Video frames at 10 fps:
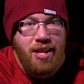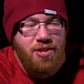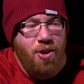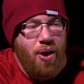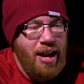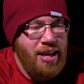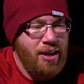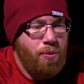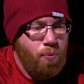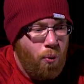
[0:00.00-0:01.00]
So I need
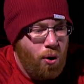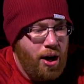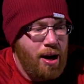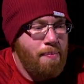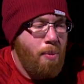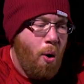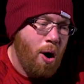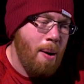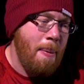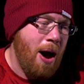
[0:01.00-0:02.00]
to worry
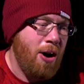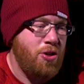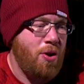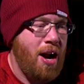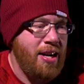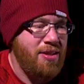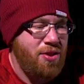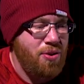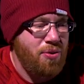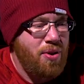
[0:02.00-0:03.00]
more about trying
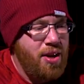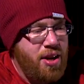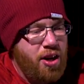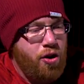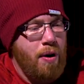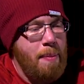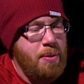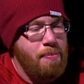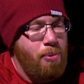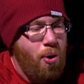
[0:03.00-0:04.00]
to grip
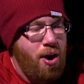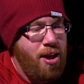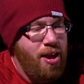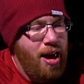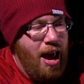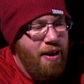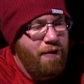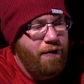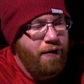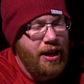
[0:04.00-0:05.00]
the board and
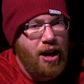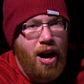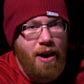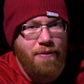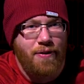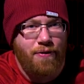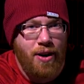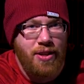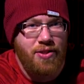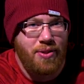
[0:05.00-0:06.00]
flick off the
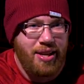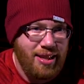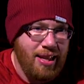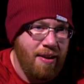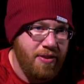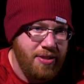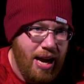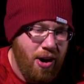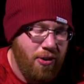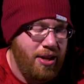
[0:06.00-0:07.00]
front so that it levels
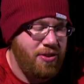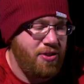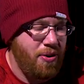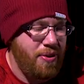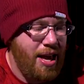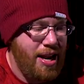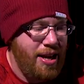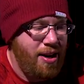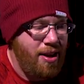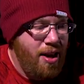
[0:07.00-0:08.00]
out and so that
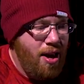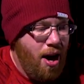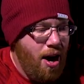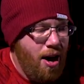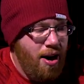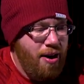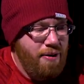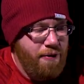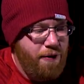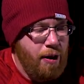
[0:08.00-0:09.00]
it
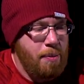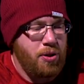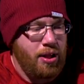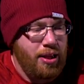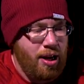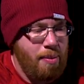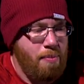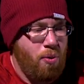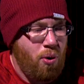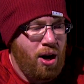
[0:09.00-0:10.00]
flips with a little
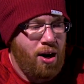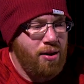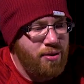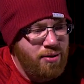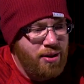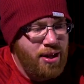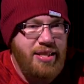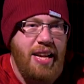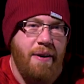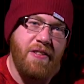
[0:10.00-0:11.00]
bit more
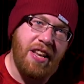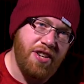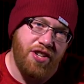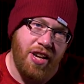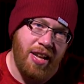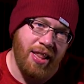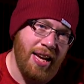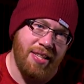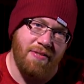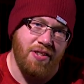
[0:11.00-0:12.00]
definition and
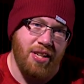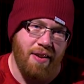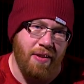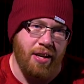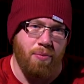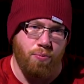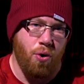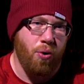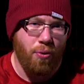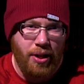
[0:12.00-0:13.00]
less of just kind of like a
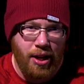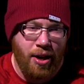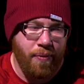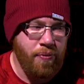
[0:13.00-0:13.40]
roll, you know?